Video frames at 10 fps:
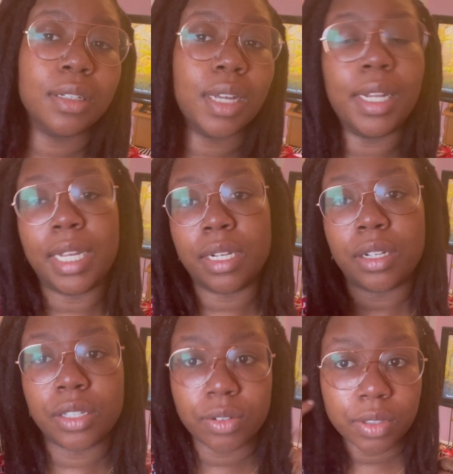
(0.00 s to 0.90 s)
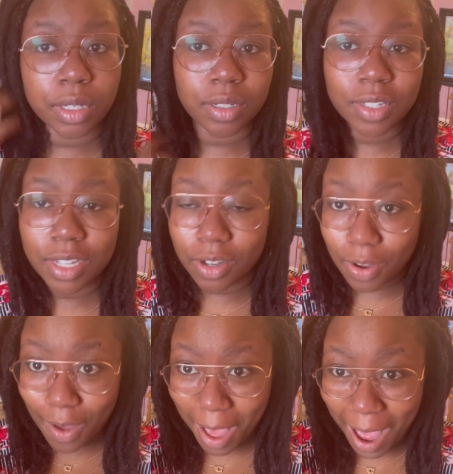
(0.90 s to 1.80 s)
I think they're cute though.
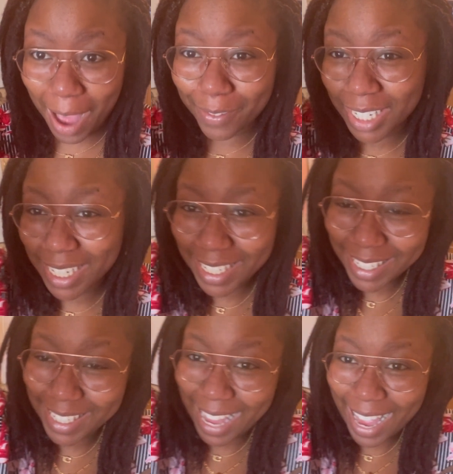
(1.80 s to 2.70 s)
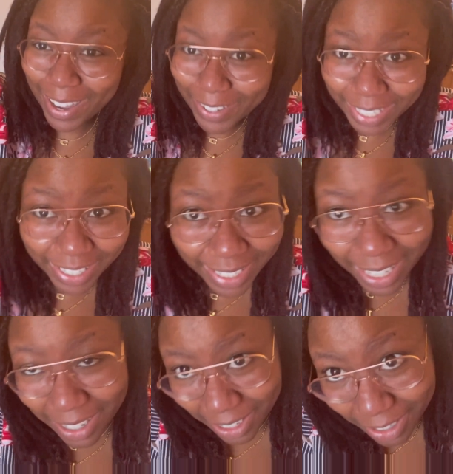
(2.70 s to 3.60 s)
So I don't know,
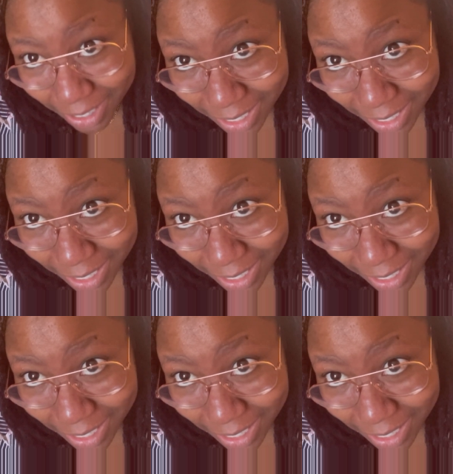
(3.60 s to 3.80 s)
y'all.